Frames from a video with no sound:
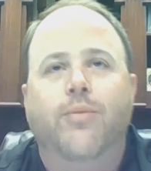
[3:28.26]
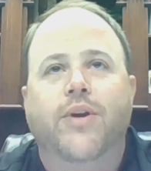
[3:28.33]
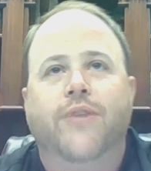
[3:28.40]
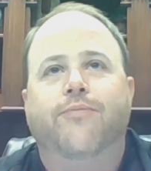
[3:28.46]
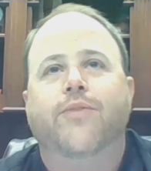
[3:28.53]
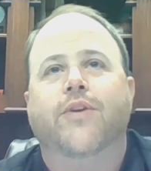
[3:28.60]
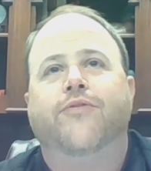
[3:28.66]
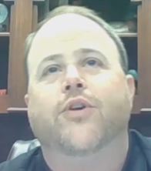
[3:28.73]

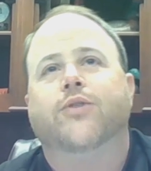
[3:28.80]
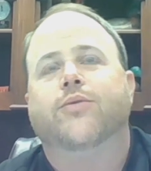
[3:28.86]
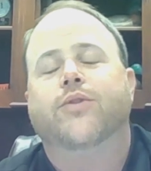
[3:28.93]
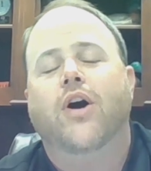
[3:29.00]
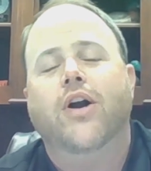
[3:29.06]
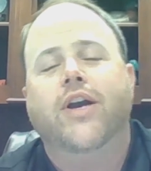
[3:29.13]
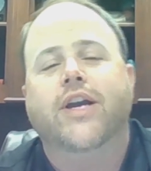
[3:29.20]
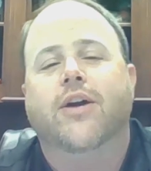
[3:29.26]
if you're
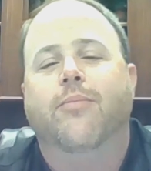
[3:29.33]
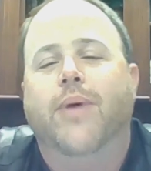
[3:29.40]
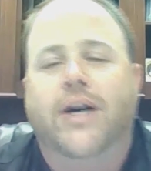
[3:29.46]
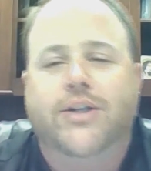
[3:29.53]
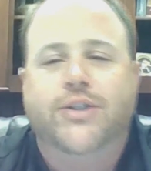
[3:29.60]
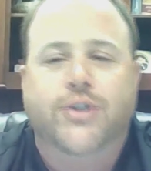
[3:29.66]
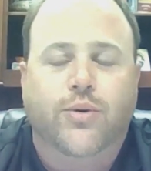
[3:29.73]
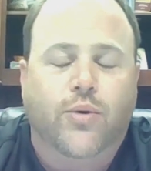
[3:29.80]
talking
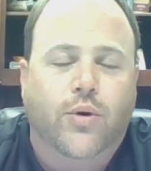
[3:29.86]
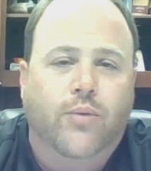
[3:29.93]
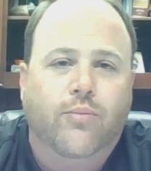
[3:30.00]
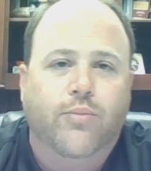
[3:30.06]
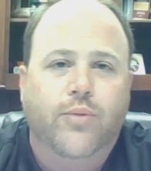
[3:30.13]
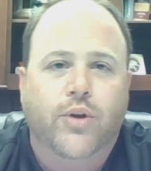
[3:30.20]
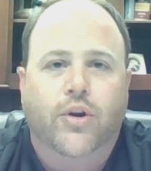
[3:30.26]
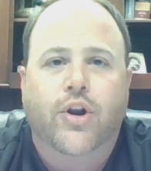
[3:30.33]
about
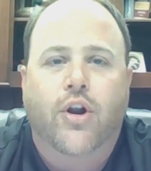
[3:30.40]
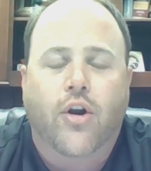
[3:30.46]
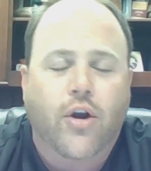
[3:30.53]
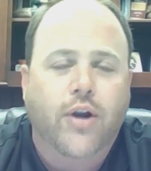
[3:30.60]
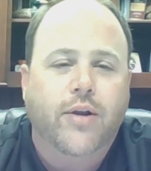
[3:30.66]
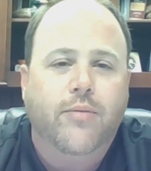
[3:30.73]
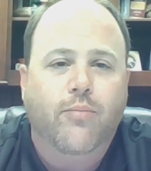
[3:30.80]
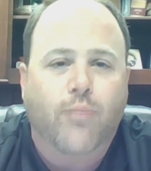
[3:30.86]
your
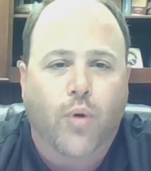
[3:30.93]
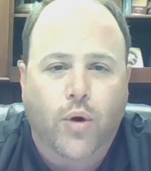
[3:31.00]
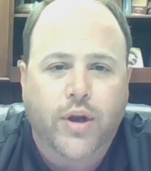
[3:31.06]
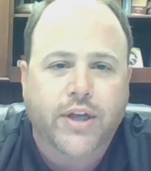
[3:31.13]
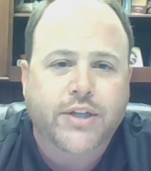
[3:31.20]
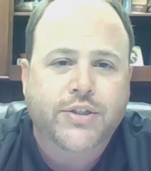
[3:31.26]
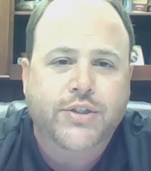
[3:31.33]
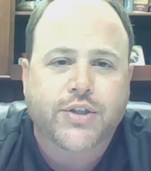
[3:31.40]
current
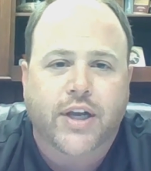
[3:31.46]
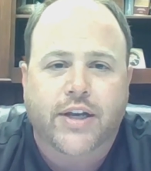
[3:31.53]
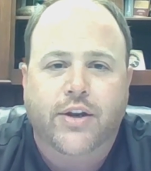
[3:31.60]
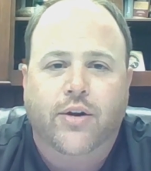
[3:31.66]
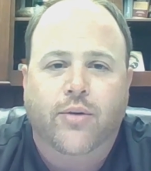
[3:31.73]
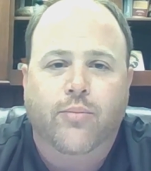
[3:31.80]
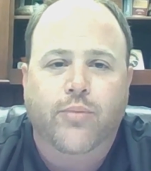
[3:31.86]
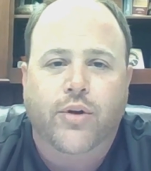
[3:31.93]
mortgage and
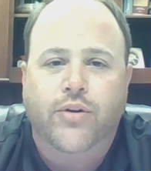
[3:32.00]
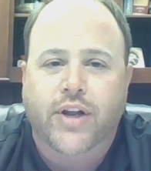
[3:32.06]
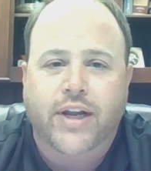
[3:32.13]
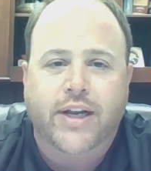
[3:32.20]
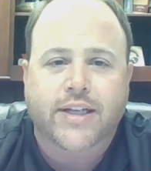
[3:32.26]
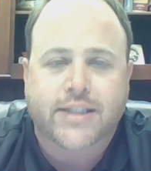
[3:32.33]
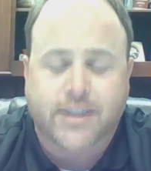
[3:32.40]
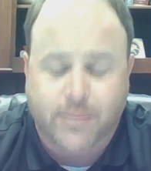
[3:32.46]
you're
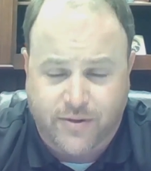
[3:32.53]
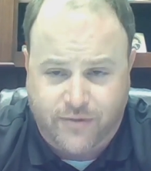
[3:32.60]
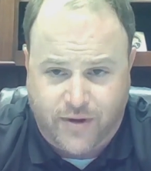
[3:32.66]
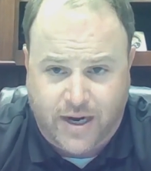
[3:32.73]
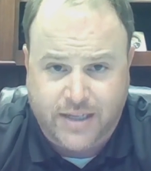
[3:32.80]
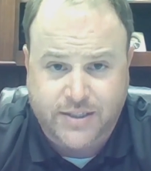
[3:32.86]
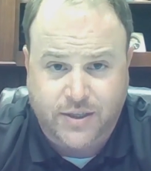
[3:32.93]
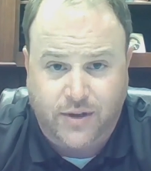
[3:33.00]
needing some
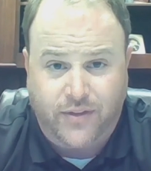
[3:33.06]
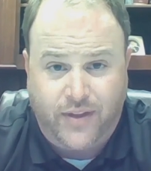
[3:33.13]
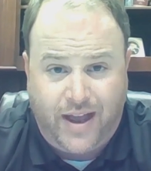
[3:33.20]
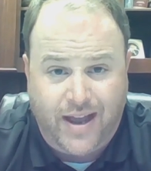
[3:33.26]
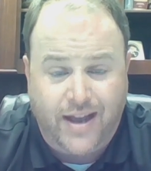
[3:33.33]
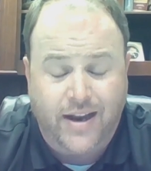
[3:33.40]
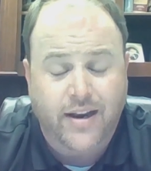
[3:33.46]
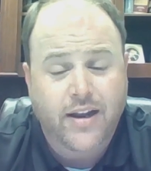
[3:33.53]
advice on
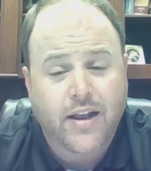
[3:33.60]
that,